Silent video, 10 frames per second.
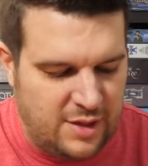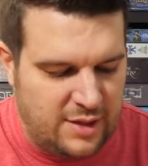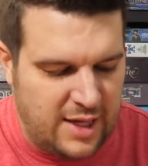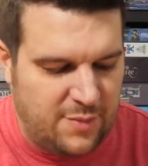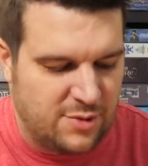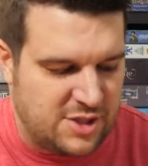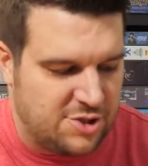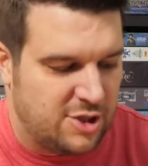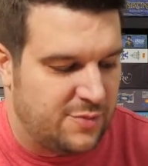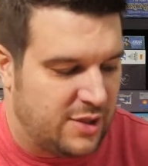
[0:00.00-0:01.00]
cables that
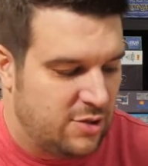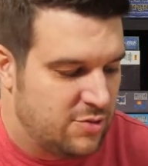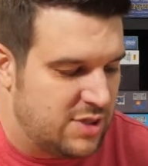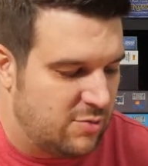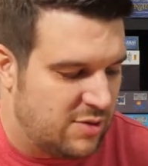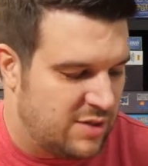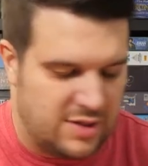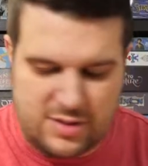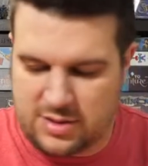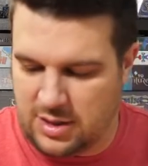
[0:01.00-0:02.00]
you're going to be using with
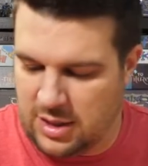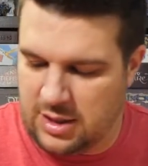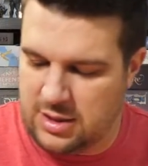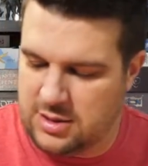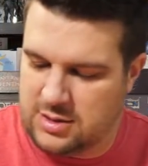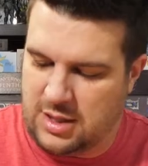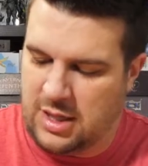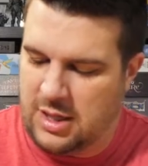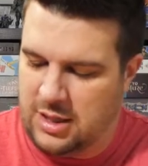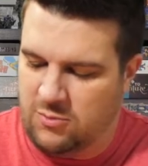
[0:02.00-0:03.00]
this is
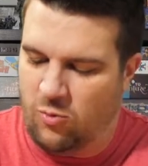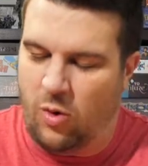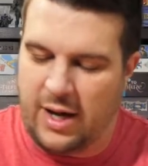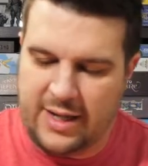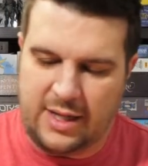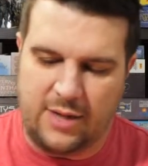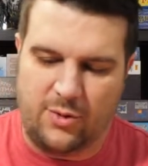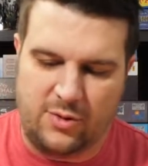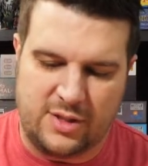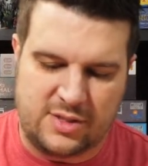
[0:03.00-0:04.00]
a Y
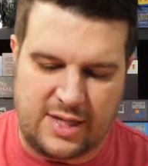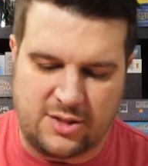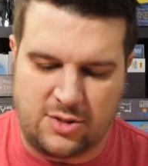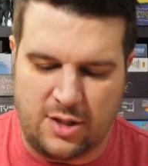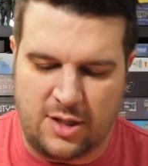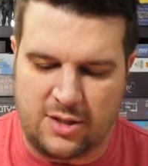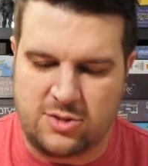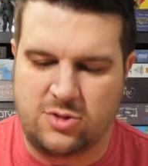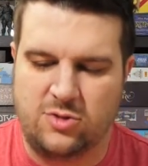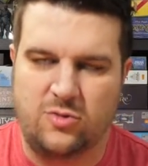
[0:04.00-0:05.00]
cable. It's got
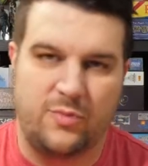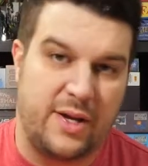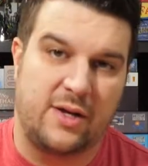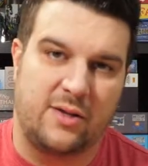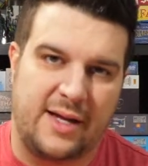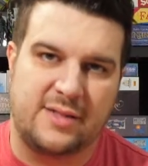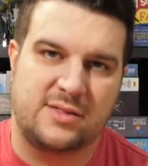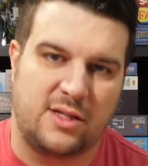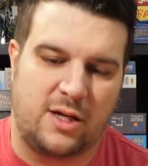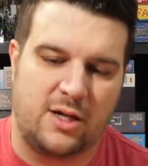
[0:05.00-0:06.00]
2 male
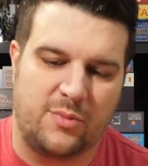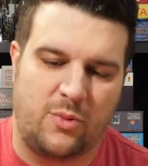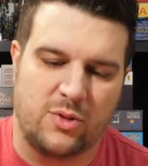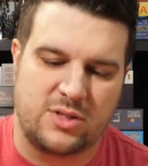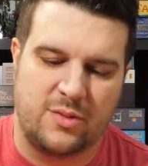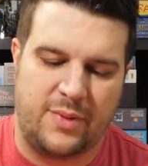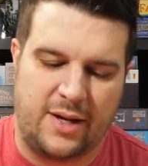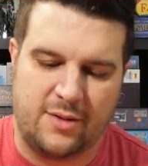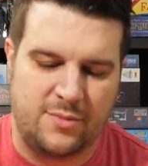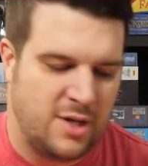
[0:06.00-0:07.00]
XLR ports on the
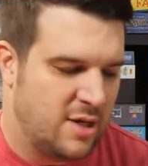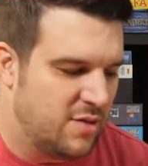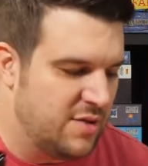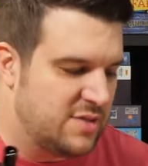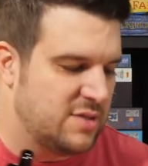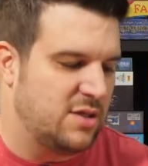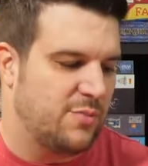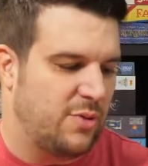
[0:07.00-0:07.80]
bottom. This is going to